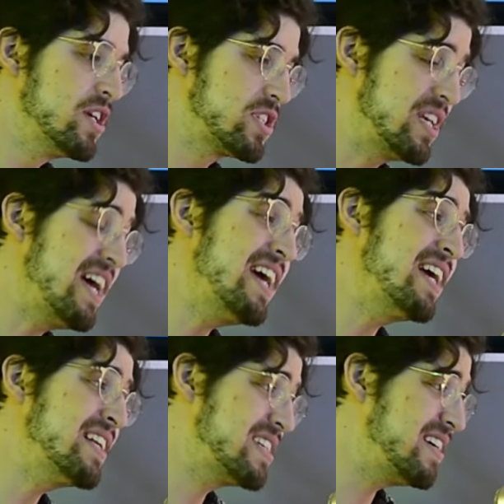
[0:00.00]

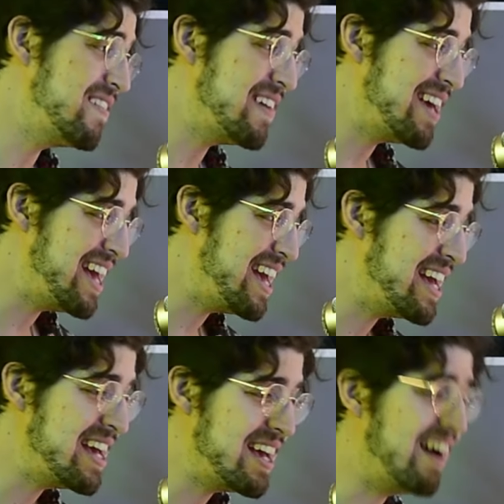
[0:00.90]
Sing to
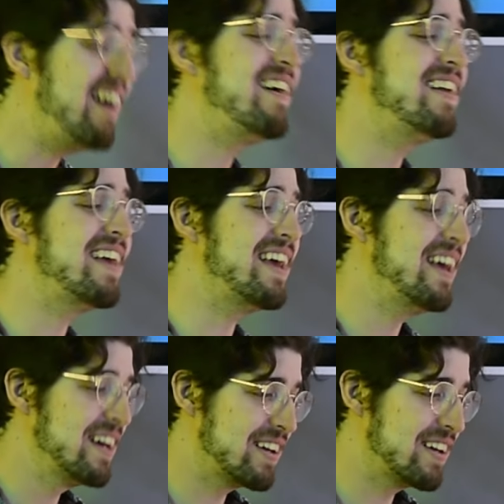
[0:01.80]
me, honey,